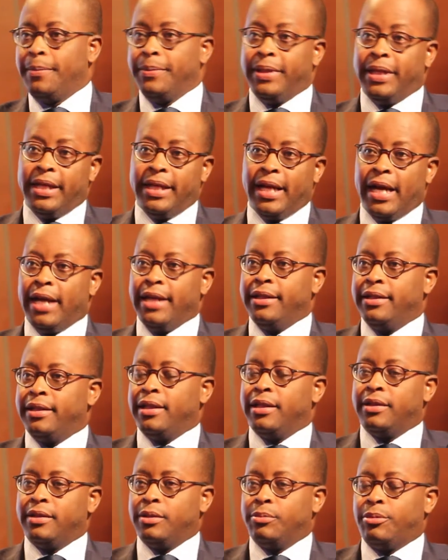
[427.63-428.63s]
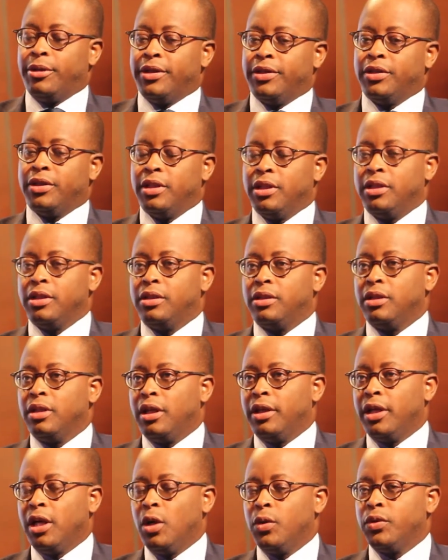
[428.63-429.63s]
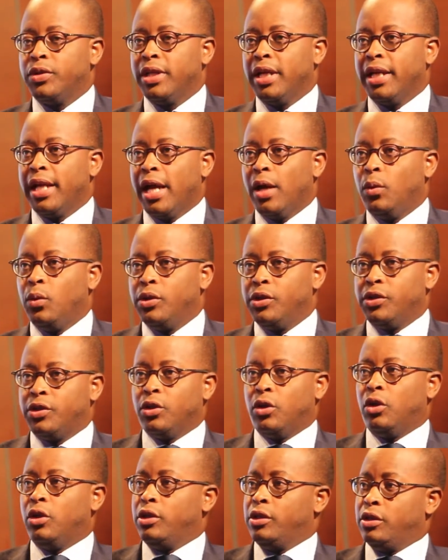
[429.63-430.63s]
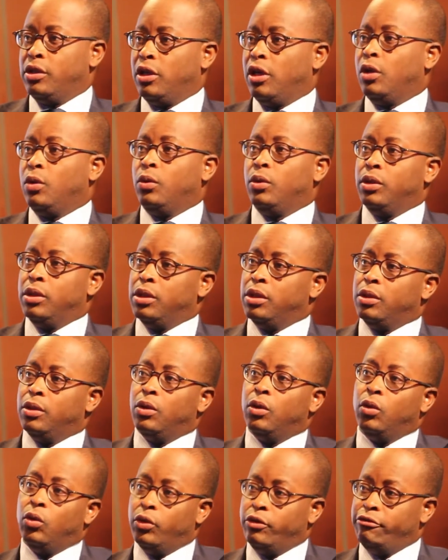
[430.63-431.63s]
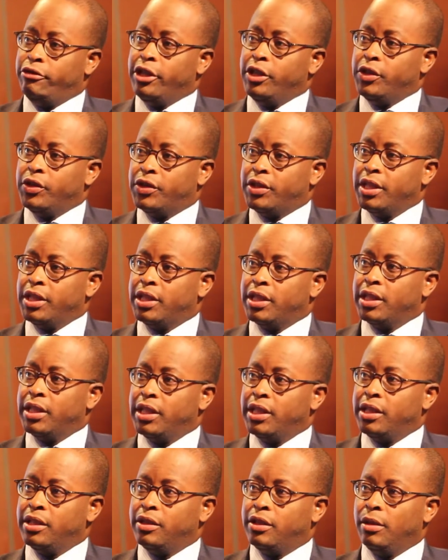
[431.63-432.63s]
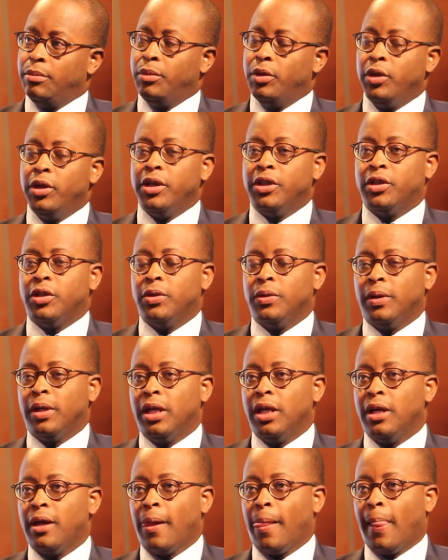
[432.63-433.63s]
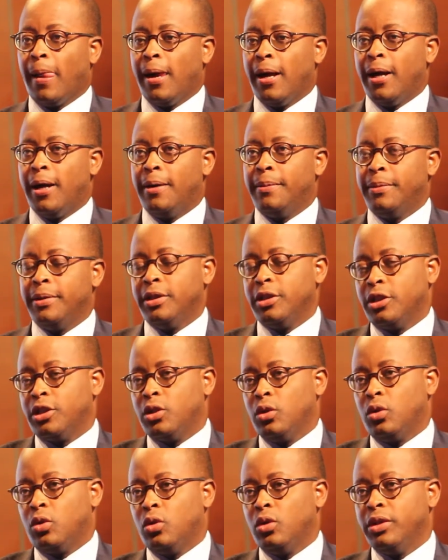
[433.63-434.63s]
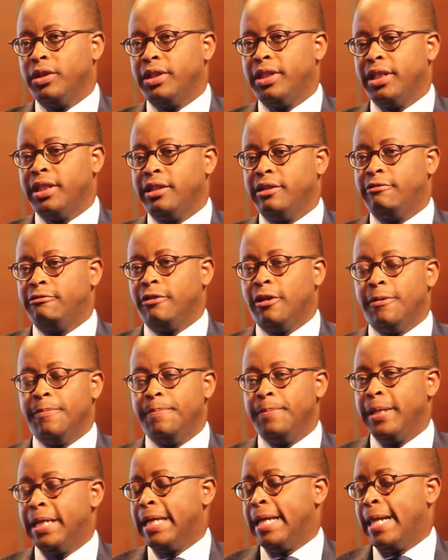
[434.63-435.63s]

The night that the president announced that, I was on our own radio station here at WHUR on a show called Daily Drum,